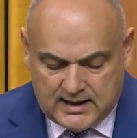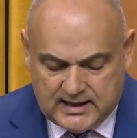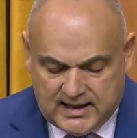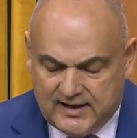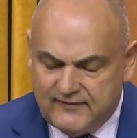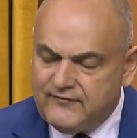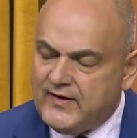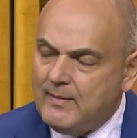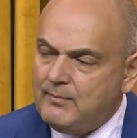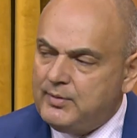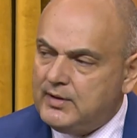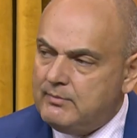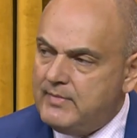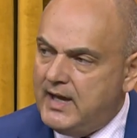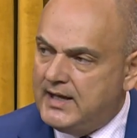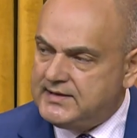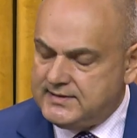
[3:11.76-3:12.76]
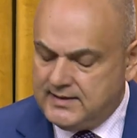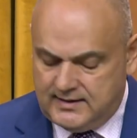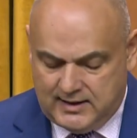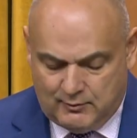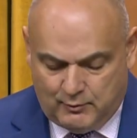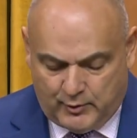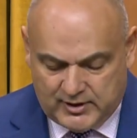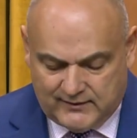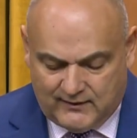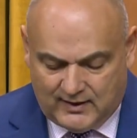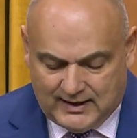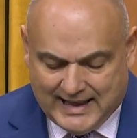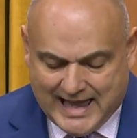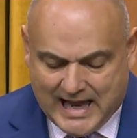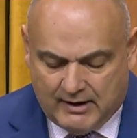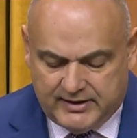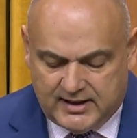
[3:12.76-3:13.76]
If implemented, it would have
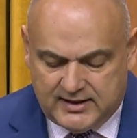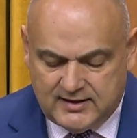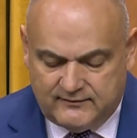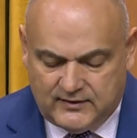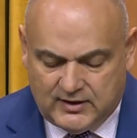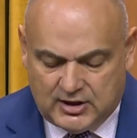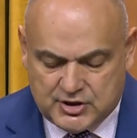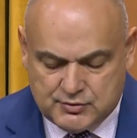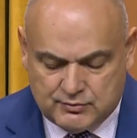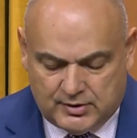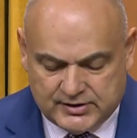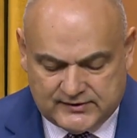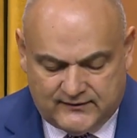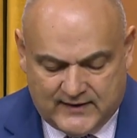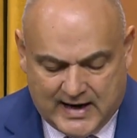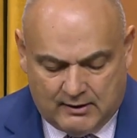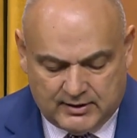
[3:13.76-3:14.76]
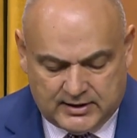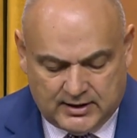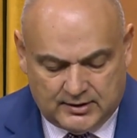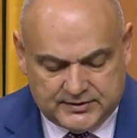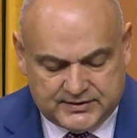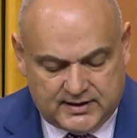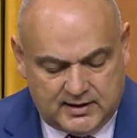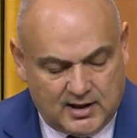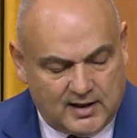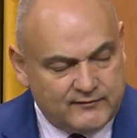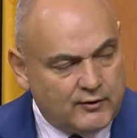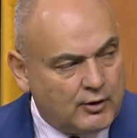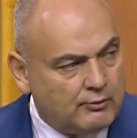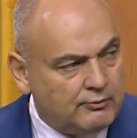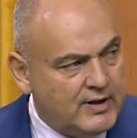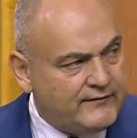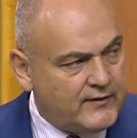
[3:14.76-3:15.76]
allowed individuals found guilty of
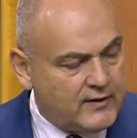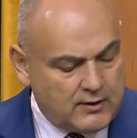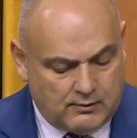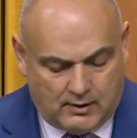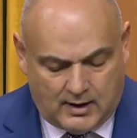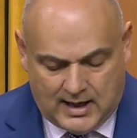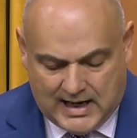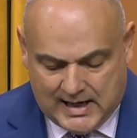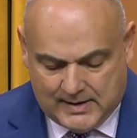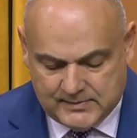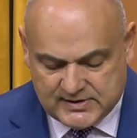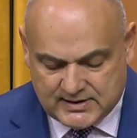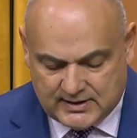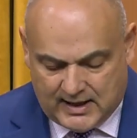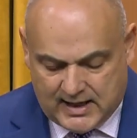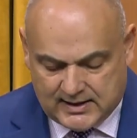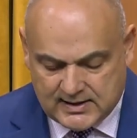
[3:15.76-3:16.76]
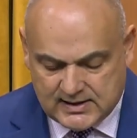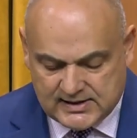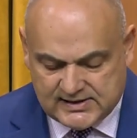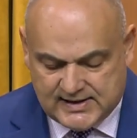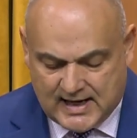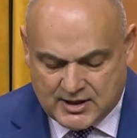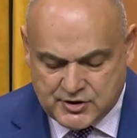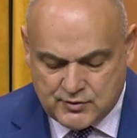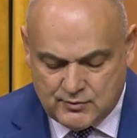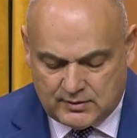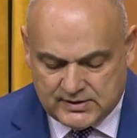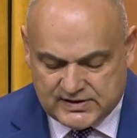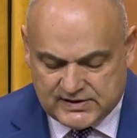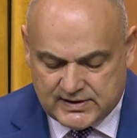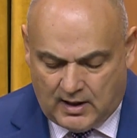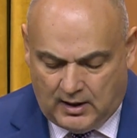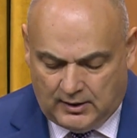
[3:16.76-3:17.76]
horrific crimes like sexual
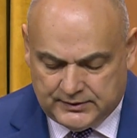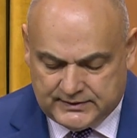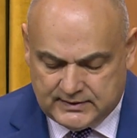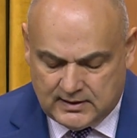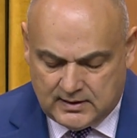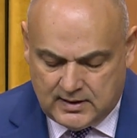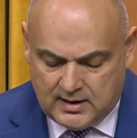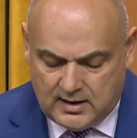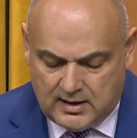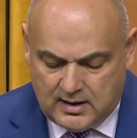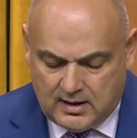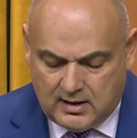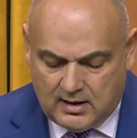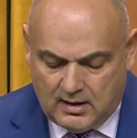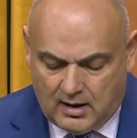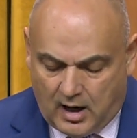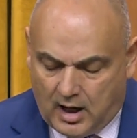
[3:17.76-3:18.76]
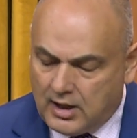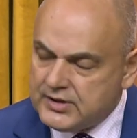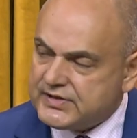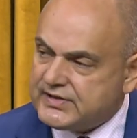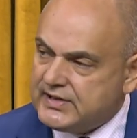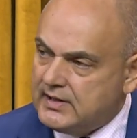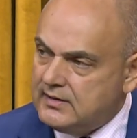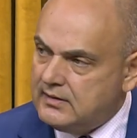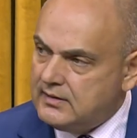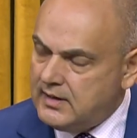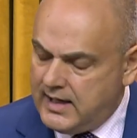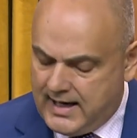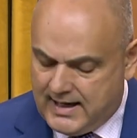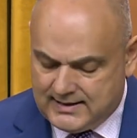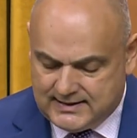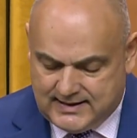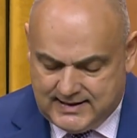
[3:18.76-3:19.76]
assault, arson,
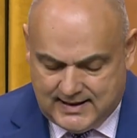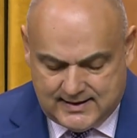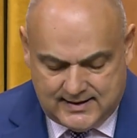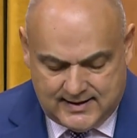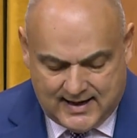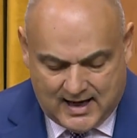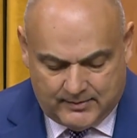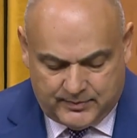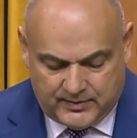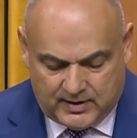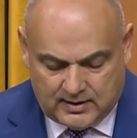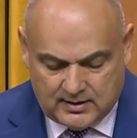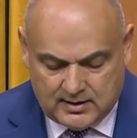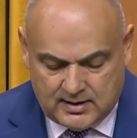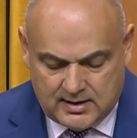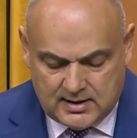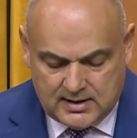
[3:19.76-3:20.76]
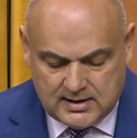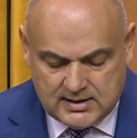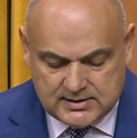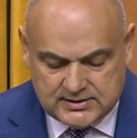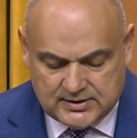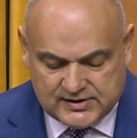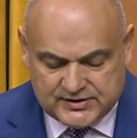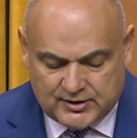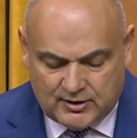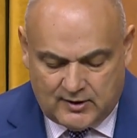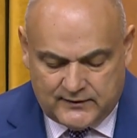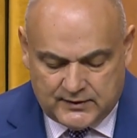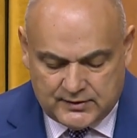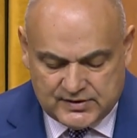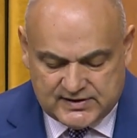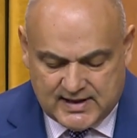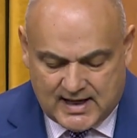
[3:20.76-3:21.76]
and kidnapping to serve
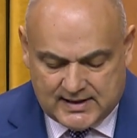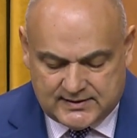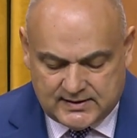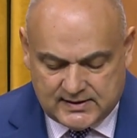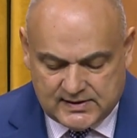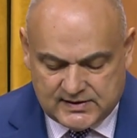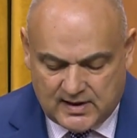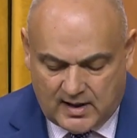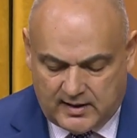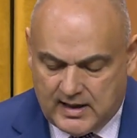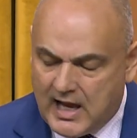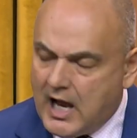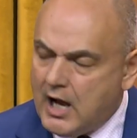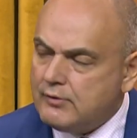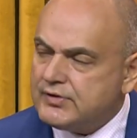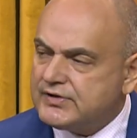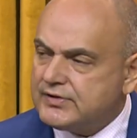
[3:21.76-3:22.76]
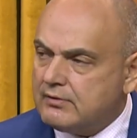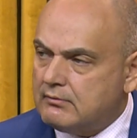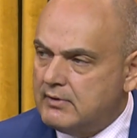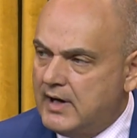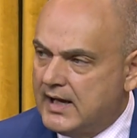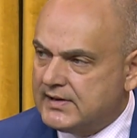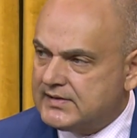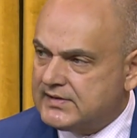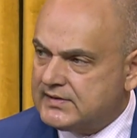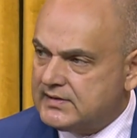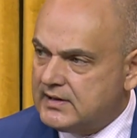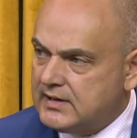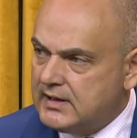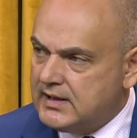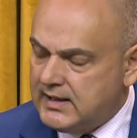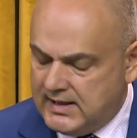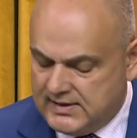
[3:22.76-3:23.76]
their sentence on house arrest
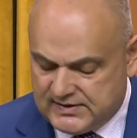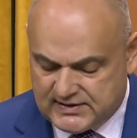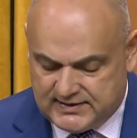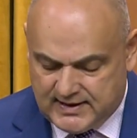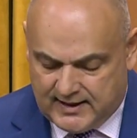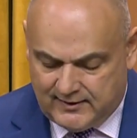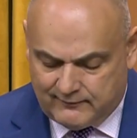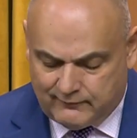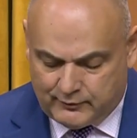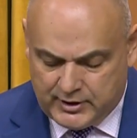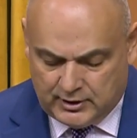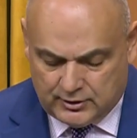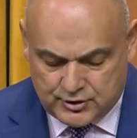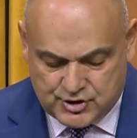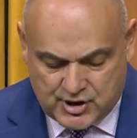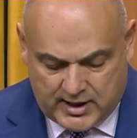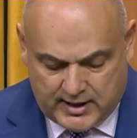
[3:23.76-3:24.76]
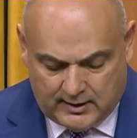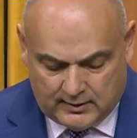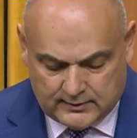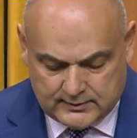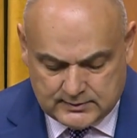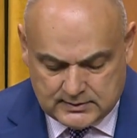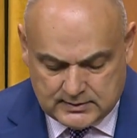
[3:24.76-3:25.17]
instead of real jail.